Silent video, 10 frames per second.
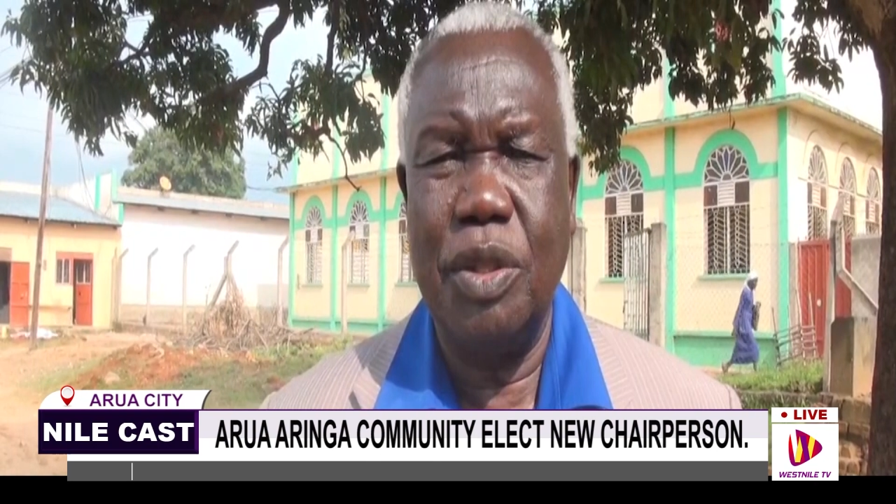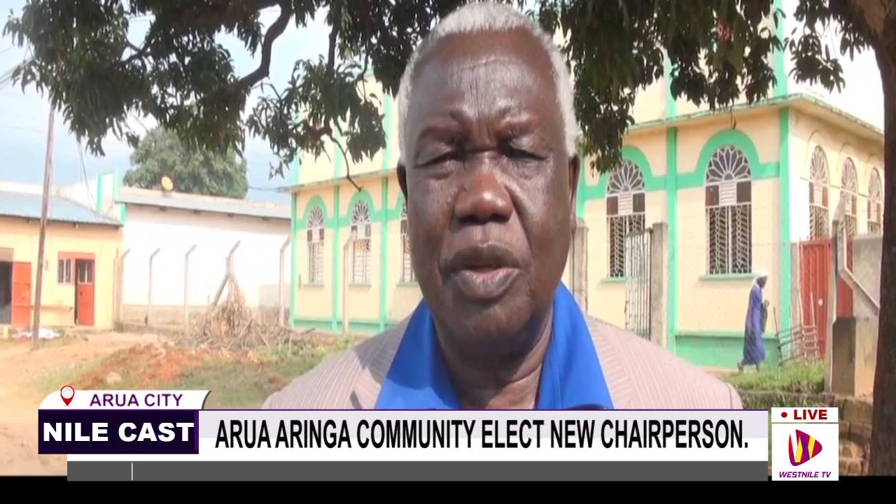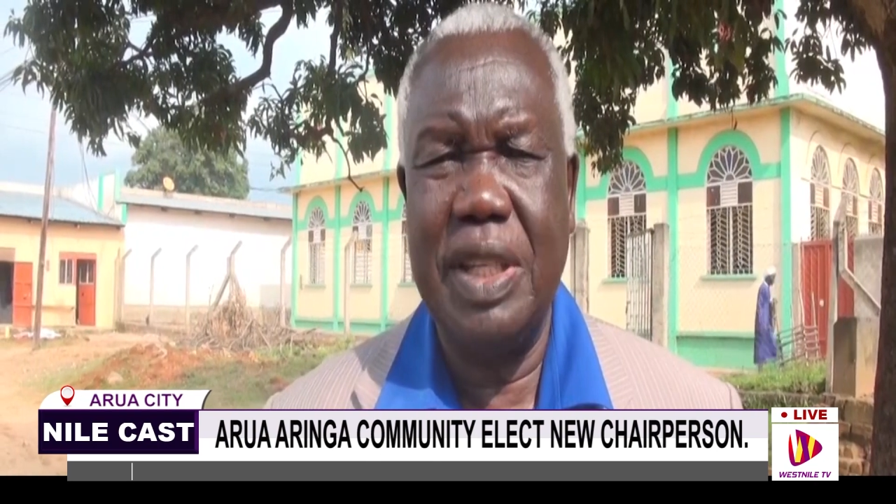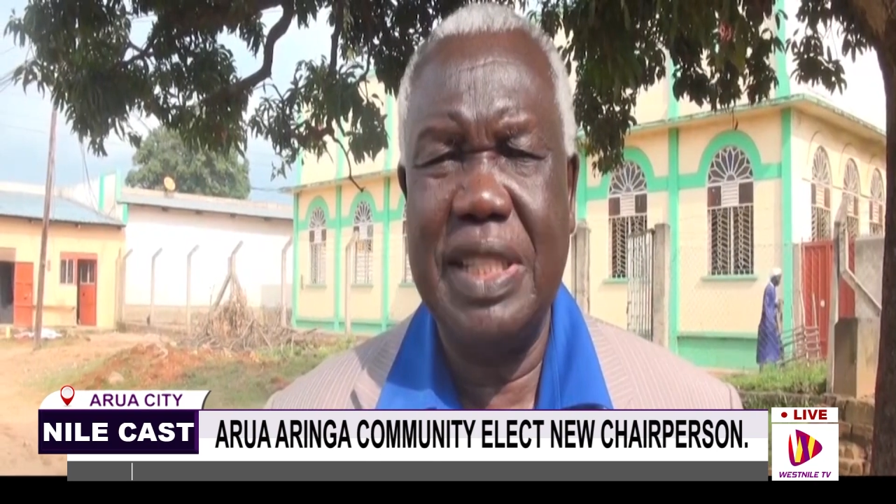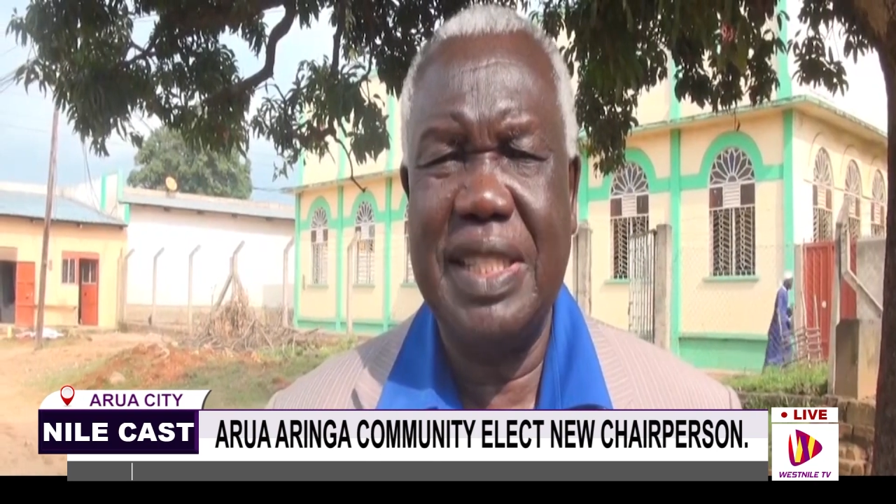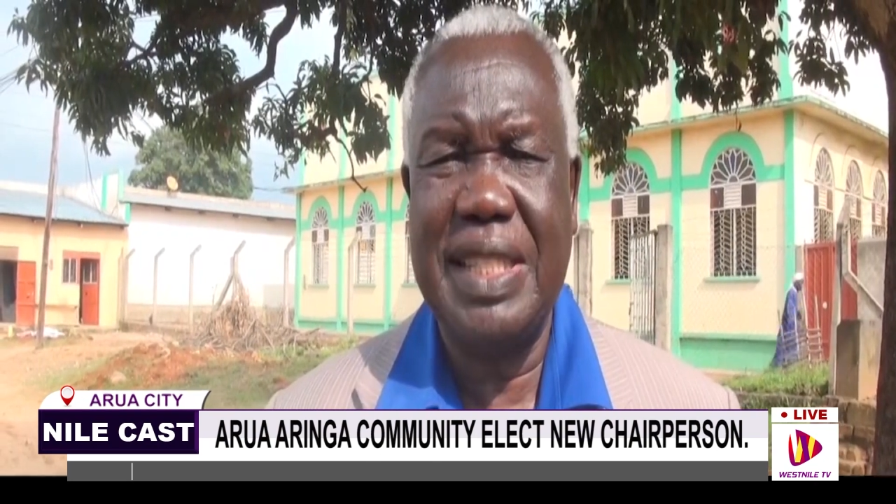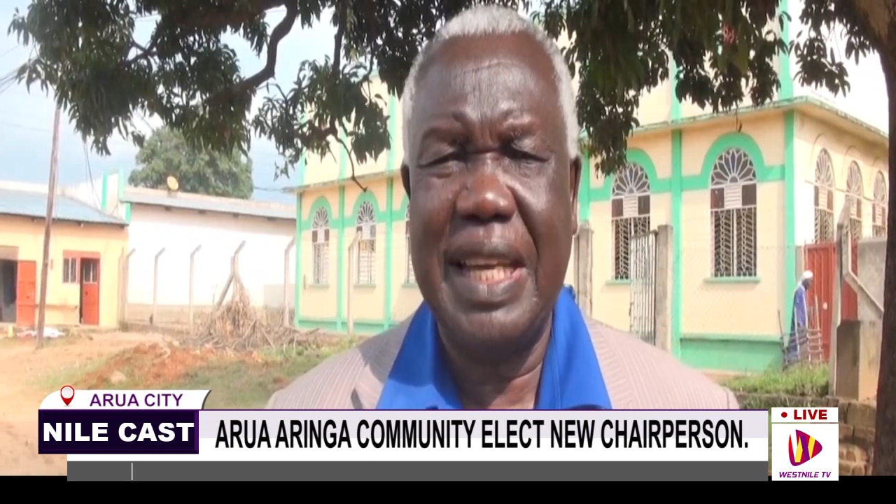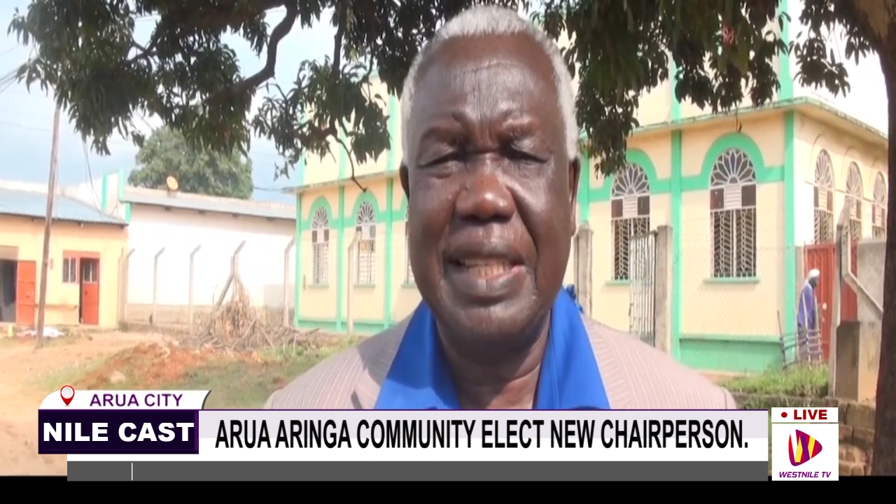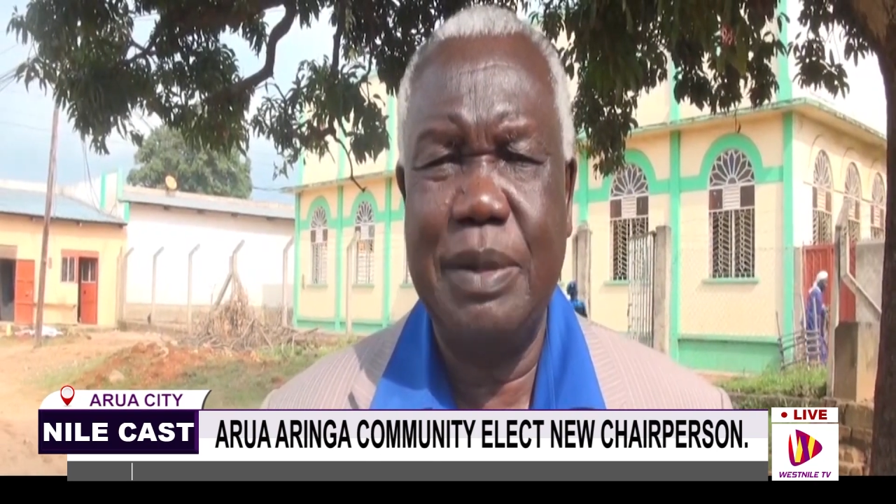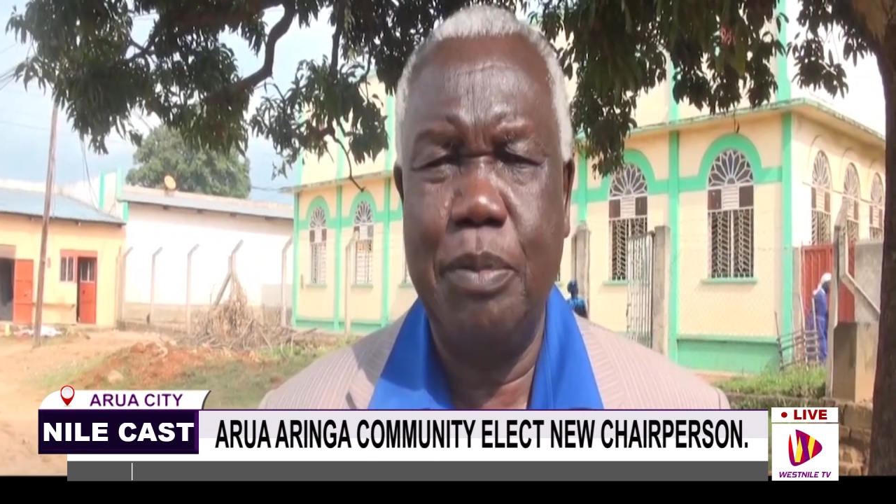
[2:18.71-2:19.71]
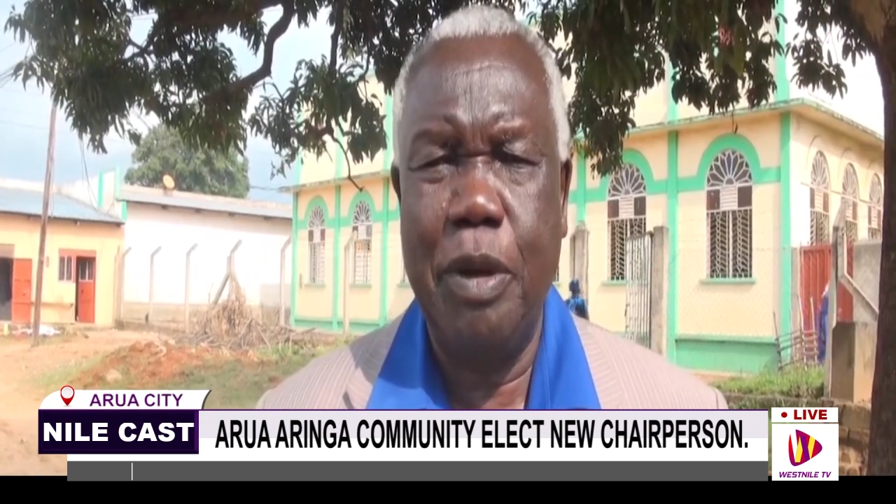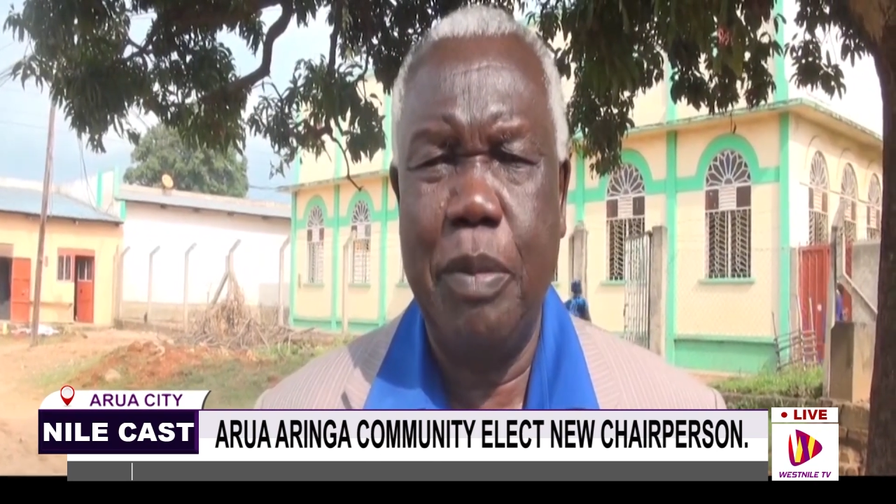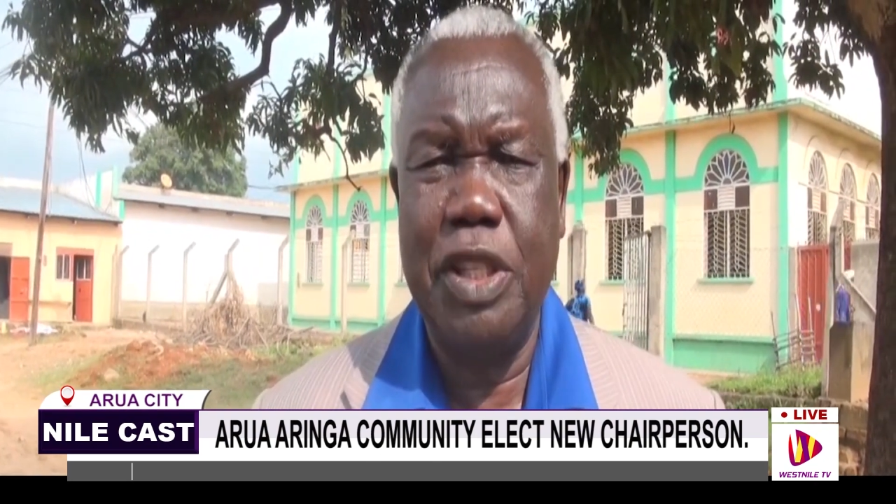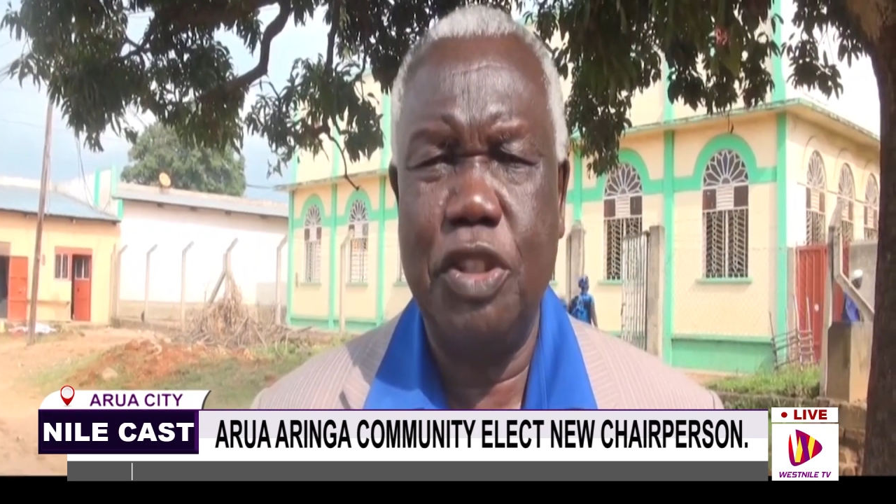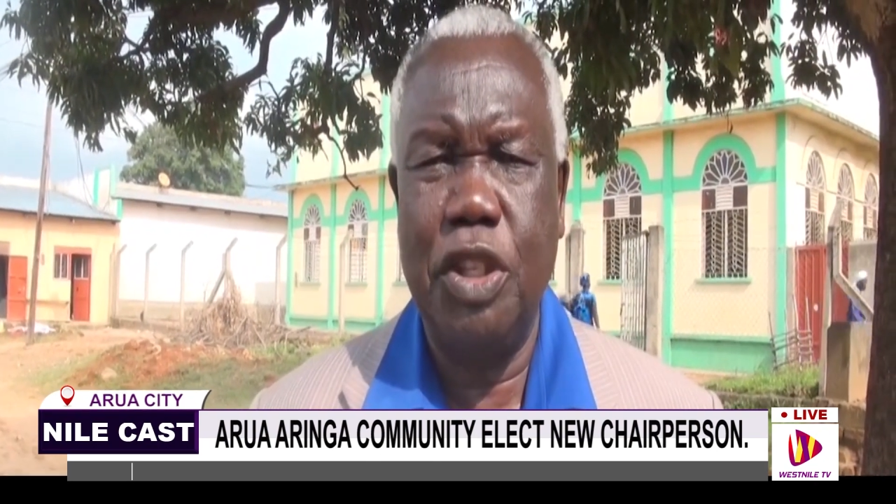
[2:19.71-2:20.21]
constant
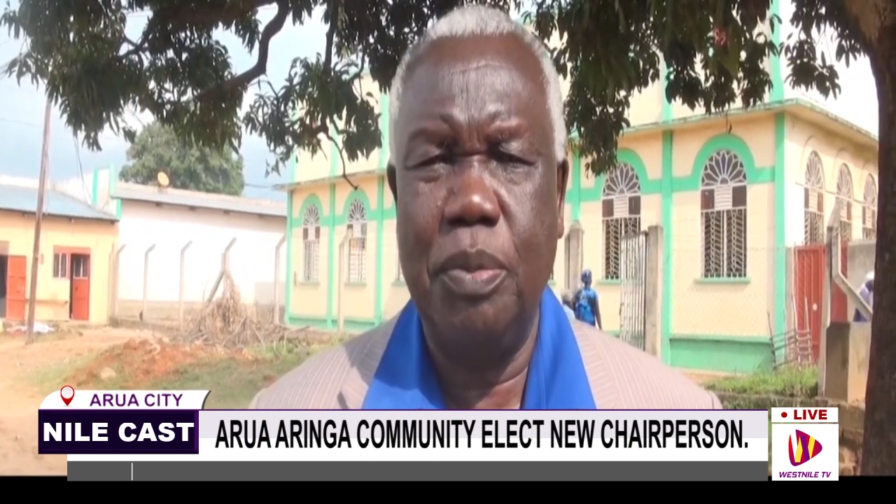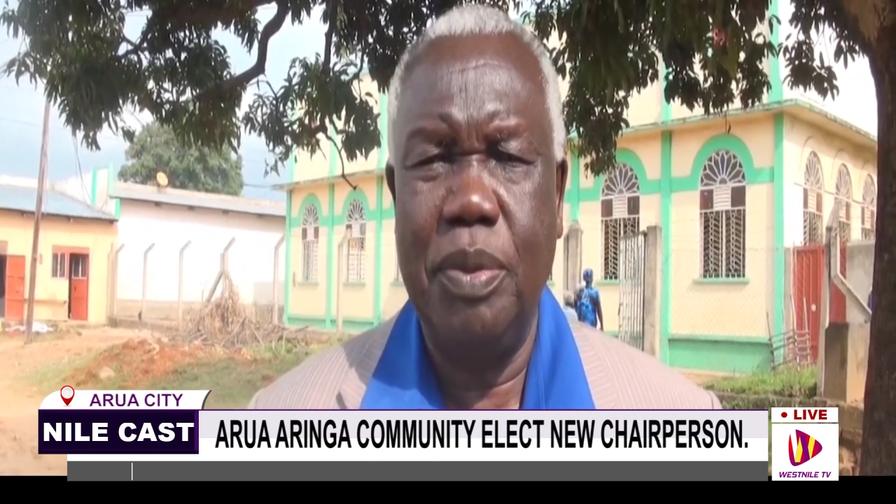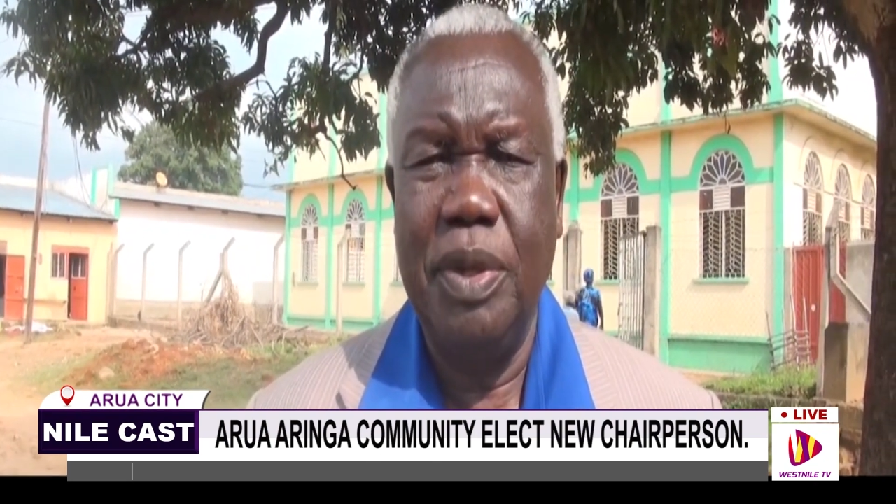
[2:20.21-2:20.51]
membership.